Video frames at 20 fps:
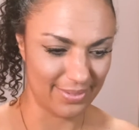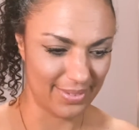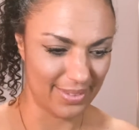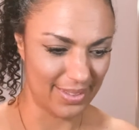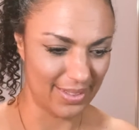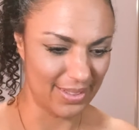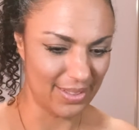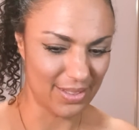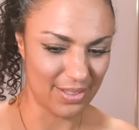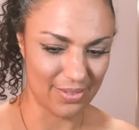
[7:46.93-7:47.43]

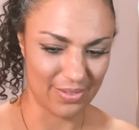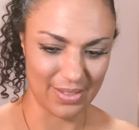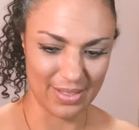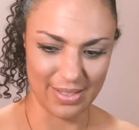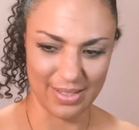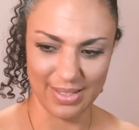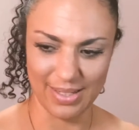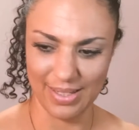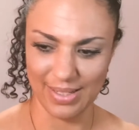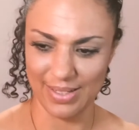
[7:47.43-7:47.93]

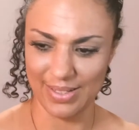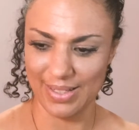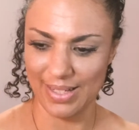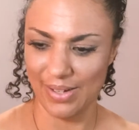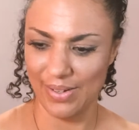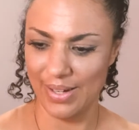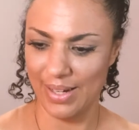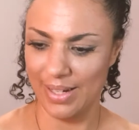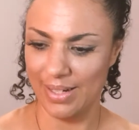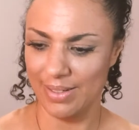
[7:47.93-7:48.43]
Interesting, because
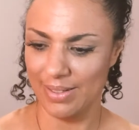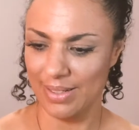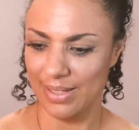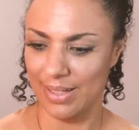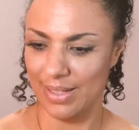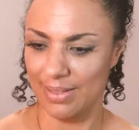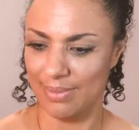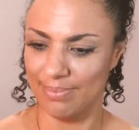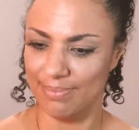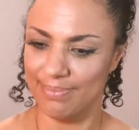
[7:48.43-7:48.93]
our
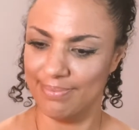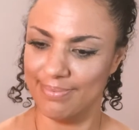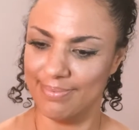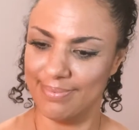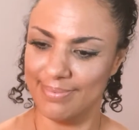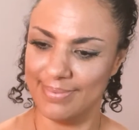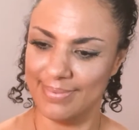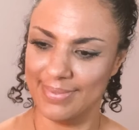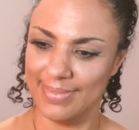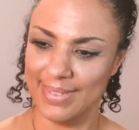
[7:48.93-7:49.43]
outcome
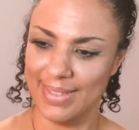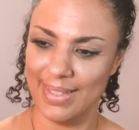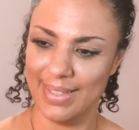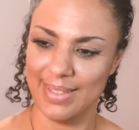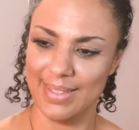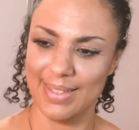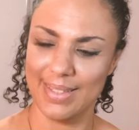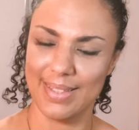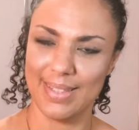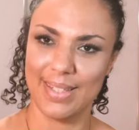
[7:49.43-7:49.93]

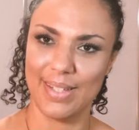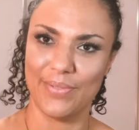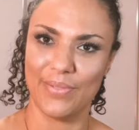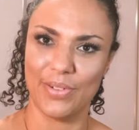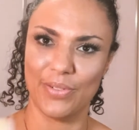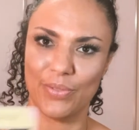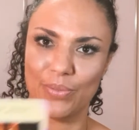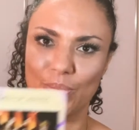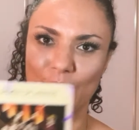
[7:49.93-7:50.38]
is the Seven of